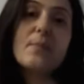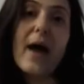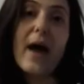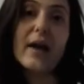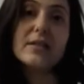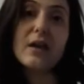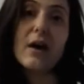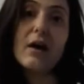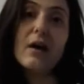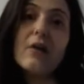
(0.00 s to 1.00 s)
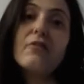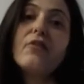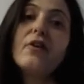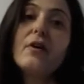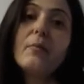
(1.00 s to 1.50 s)
bags of
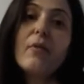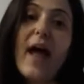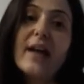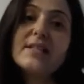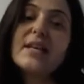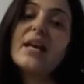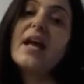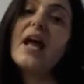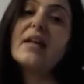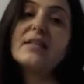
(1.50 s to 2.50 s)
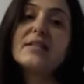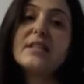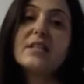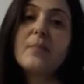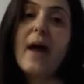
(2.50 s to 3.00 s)
black tea and
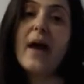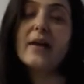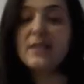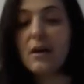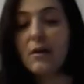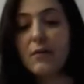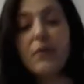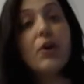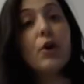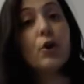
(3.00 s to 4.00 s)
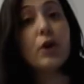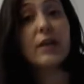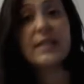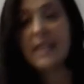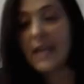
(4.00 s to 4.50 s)
six bags of
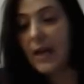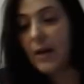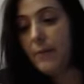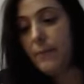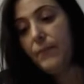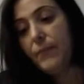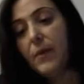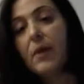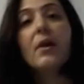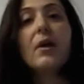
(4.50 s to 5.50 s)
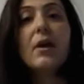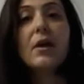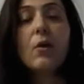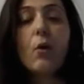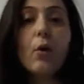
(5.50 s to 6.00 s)
green tea,
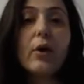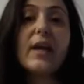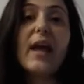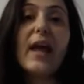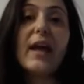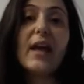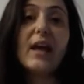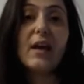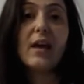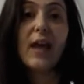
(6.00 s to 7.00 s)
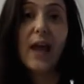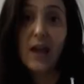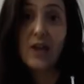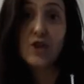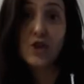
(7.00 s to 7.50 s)
organic
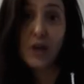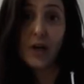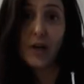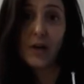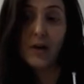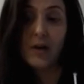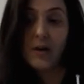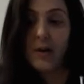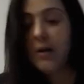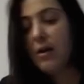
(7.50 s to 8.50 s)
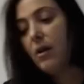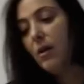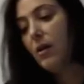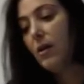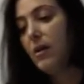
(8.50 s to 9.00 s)
cane sugar,
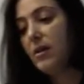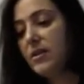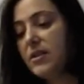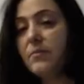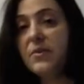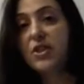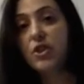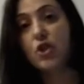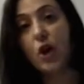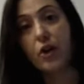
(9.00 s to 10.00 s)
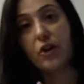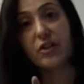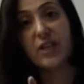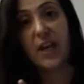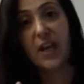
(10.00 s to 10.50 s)
some starter
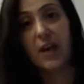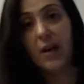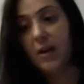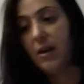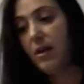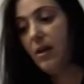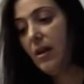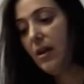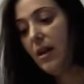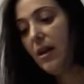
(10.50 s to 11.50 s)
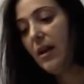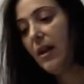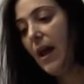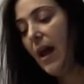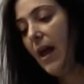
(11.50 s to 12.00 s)
tea,
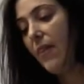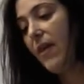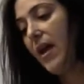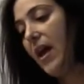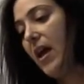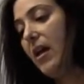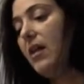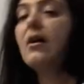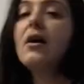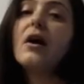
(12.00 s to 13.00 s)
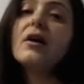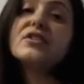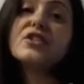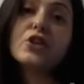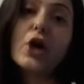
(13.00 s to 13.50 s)
and then a
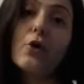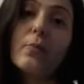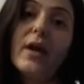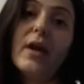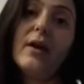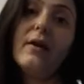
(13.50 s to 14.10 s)
SCOBY.